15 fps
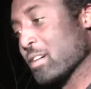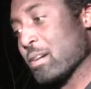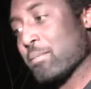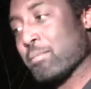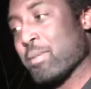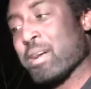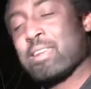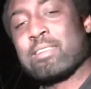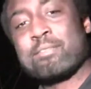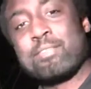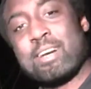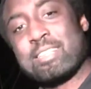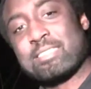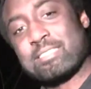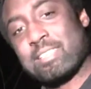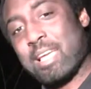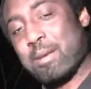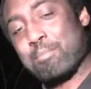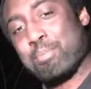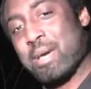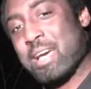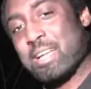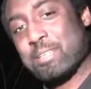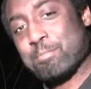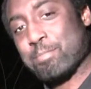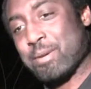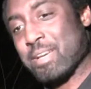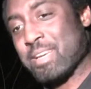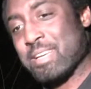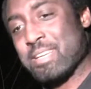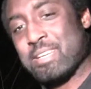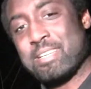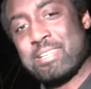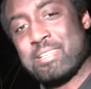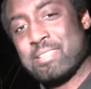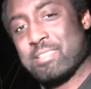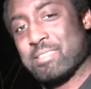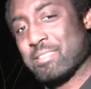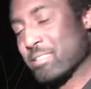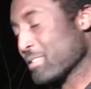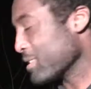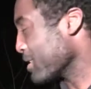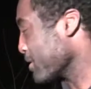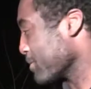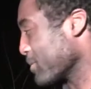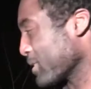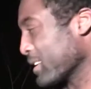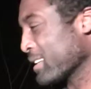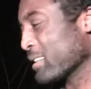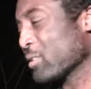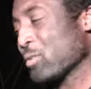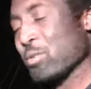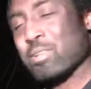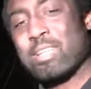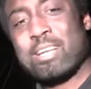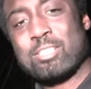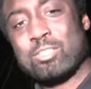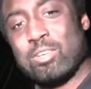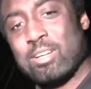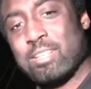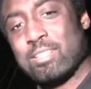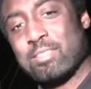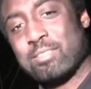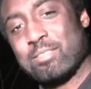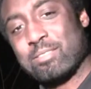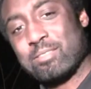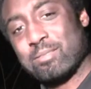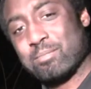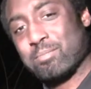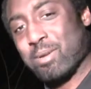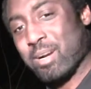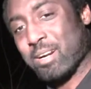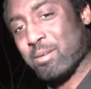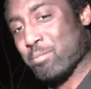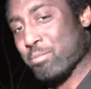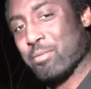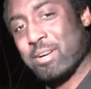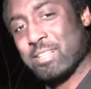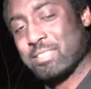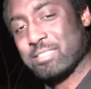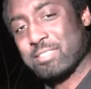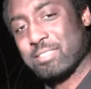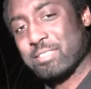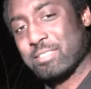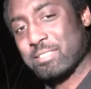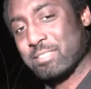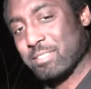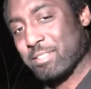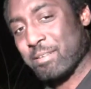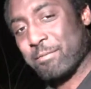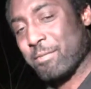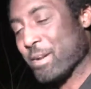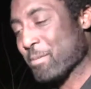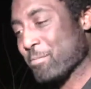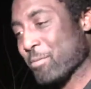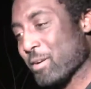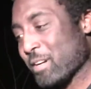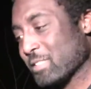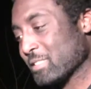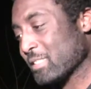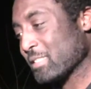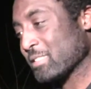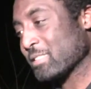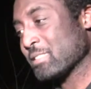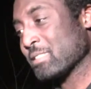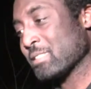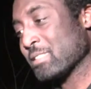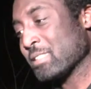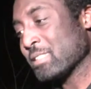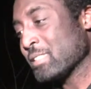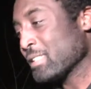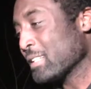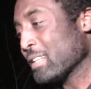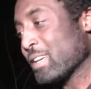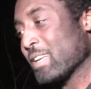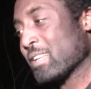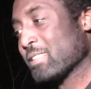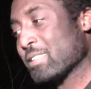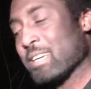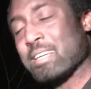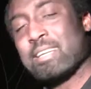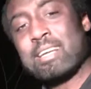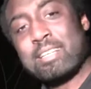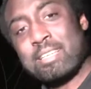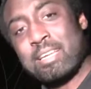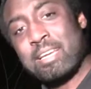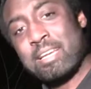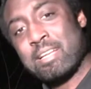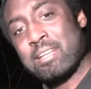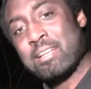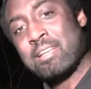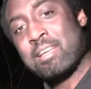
up my devices like patch bays, any little electronic compressors, effect processors, anything like that.